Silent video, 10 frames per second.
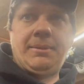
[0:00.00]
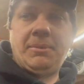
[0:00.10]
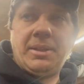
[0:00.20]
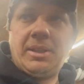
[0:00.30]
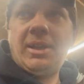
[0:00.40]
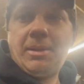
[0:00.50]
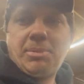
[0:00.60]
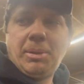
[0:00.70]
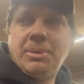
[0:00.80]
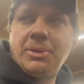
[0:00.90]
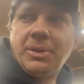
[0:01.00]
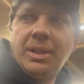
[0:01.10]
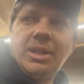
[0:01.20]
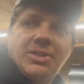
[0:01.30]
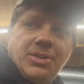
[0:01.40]
I thought I'd probably do it
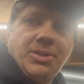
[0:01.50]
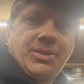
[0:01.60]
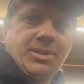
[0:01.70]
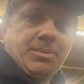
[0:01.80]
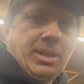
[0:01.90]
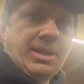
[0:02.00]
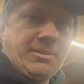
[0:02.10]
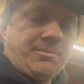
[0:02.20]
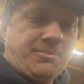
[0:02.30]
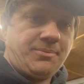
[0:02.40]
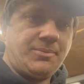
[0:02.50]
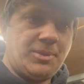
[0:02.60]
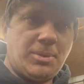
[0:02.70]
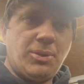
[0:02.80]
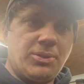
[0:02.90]
next year sometime, the
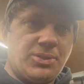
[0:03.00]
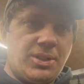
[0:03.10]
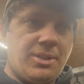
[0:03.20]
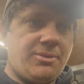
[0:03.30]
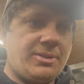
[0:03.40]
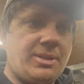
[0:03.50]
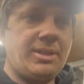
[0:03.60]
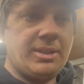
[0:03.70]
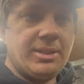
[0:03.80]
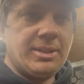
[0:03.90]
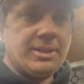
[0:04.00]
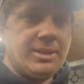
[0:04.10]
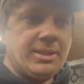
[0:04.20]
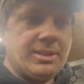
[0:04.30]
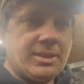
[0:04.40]
motor stuff,
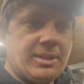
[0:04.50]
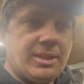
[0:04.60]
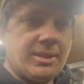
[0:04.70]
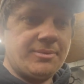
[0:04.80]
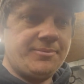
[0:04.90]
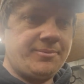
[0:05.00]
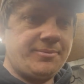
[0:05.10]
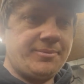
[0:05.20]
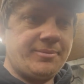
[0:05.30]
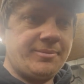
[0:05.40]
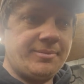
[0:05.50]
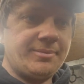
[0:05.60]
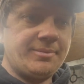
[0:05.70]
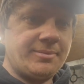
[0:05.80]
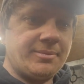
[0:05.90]
you know,
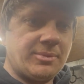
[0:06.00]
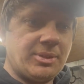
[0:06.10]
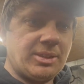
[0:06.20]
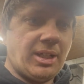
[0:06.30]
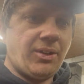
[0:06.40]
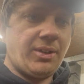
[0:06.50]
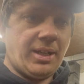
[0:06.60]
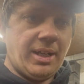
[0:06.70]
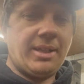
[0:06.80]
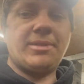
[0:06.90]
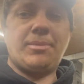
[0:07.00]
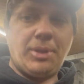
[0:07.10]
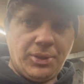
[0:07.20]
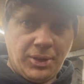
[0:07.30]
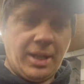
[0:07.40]
because I had some
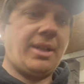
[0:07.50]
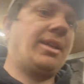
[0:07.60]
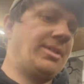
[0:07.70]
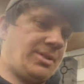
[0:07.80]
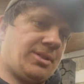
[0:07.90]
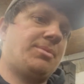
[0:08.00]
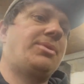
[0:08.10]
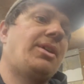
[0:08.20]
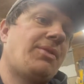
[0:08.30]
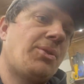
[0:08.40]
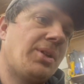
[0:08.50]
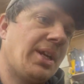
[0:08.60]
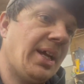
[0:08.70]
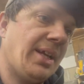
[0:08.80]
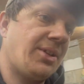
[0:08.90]
other ideas of some stuff I wanted to
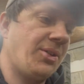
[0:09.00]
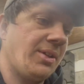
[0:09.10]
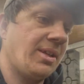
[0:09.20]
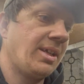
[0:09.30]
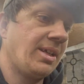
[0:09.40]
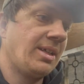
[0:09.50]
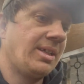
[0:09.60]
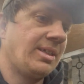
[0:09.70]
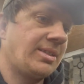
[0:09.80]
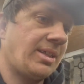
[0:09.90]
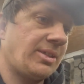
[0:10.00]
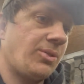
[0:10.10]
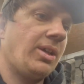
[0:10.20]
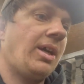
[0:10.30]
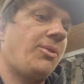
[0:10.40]
add to it. So I was like,
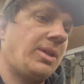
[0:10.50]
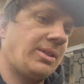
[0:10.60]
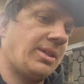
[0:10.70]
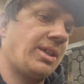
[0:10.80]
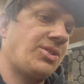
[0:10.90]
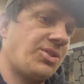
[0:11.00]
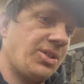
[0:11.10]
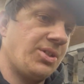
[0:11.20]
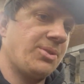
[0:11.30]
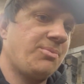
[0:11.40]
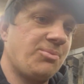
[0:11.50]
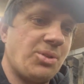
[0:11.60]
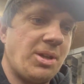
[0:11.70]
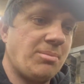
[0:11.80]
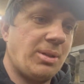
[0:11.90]
well, I'll wait till next year,
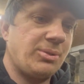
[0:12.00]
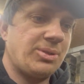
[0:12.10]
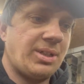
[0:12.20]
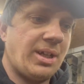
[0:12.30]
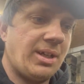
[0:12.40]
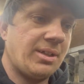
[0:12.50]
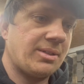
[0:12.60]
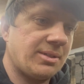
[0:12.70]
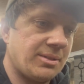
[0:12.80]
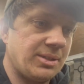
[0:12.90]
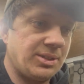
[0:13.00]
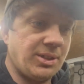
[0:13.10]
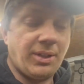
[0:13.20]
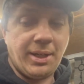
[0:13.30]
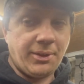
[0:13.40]
run it bone stock, because, you
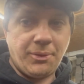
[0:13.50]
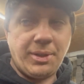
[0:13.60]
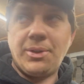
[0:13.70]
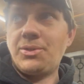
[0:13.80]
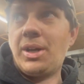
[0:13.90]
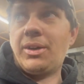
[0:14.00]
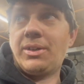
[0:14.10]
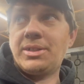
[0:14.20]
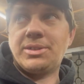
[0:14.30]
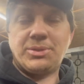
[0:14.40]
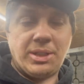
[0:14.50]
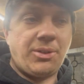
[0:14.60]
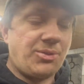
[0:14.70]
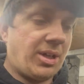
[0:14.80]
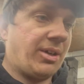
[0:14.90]
know, I ain't going to win no drag races, which I don't
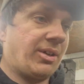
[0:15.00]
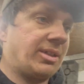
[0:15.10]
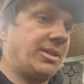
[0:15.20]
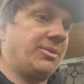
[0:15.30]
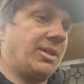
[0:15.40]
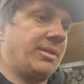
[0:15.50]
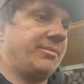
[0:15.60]
drag race anyway.